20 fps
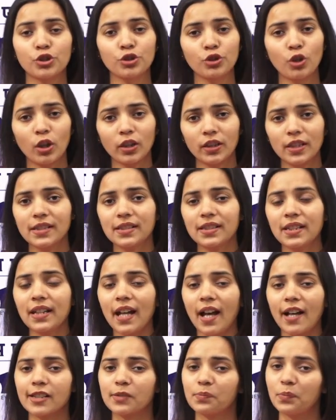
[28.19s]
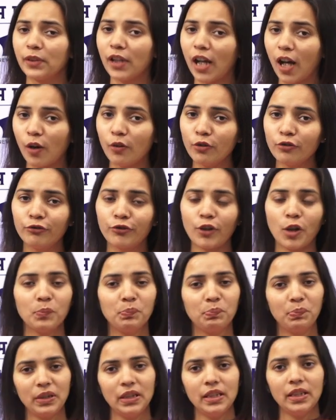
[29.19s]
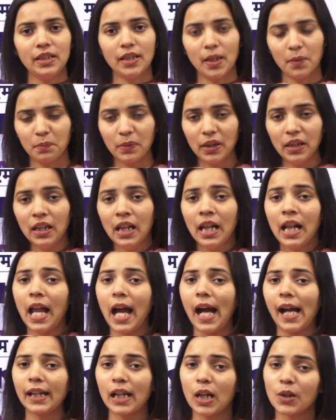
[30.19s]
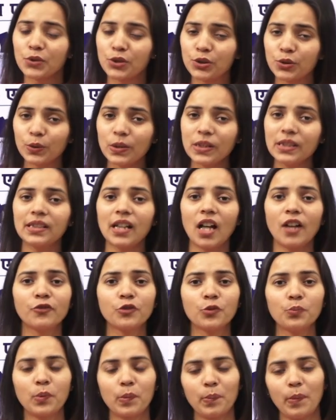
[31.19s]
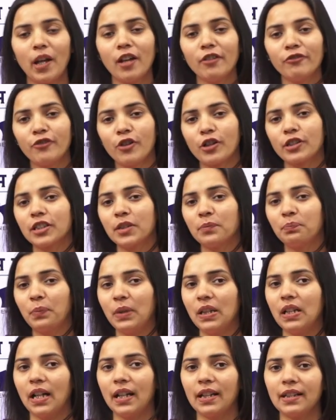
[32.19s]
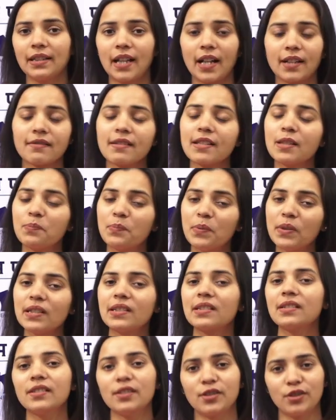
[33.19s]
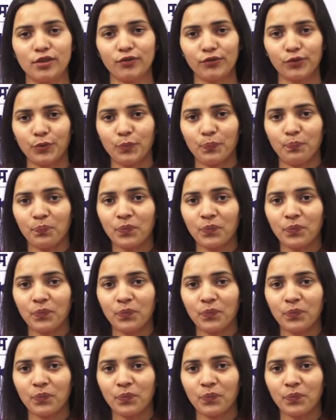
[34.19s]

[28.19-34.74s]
shortlisting has been out from BEML and now students have to prepare for their PI, that is personal interview.